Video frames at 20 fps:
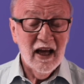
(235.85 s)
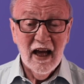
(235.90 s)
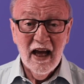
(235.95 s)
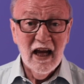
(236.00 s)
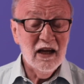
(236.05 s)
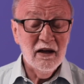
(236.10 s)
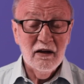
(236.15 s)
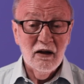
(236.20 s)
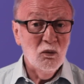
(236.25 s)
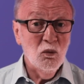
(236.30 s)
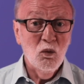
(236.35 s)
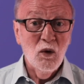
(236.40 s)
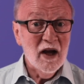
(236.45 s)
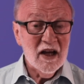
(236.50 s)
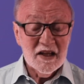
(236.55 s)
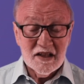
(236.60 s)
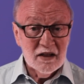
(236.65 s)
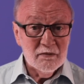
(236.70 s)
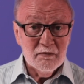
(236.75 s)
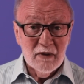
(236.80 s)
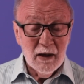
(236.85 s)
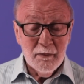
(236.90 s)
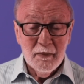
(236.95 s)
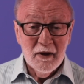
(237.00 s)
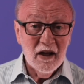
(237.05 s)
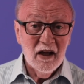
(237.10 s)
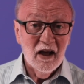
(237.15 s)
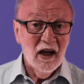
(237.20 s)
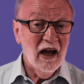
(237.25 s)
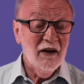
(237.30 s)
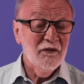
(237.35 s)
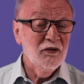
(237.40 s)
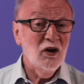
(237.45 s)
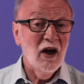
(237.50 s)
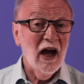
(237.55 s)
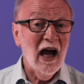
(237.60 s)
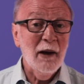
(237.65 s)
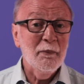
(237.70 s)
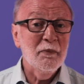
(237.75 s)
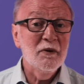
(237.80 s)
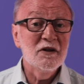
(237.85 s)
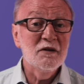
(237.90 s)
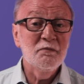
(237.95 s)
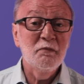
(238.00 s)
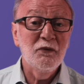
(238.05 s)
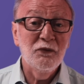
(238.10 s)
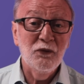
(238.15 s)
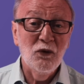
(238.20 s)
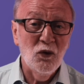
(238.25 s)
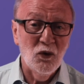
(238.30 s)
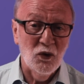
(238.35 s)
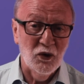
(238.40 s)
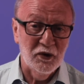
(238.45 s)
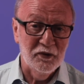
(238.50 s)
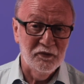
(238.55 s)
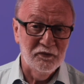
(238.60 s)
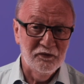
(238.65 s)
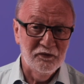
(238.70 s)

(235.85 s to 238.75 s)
in ways that maybe have not happened before.